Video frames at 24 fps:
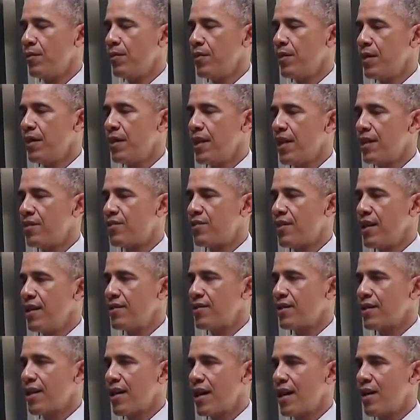the United
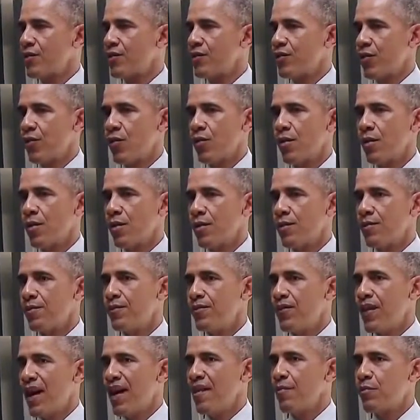States accounts for
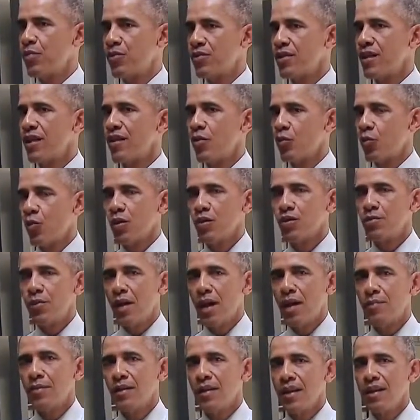5% of the world's
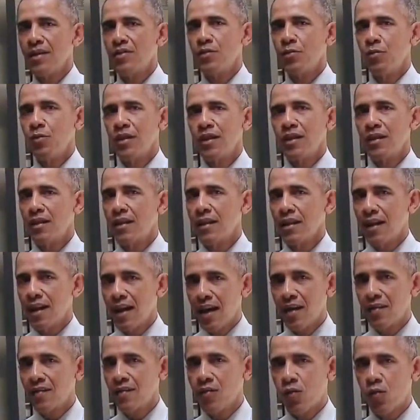population. We
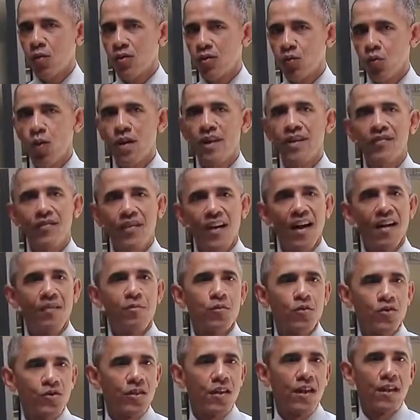account for
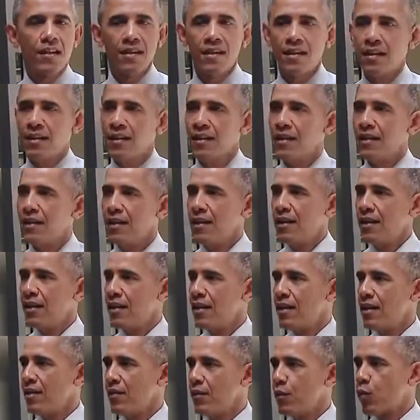25%
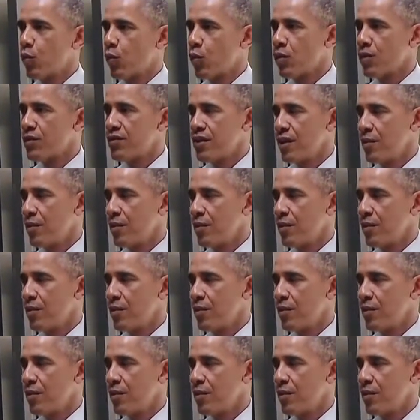of the world's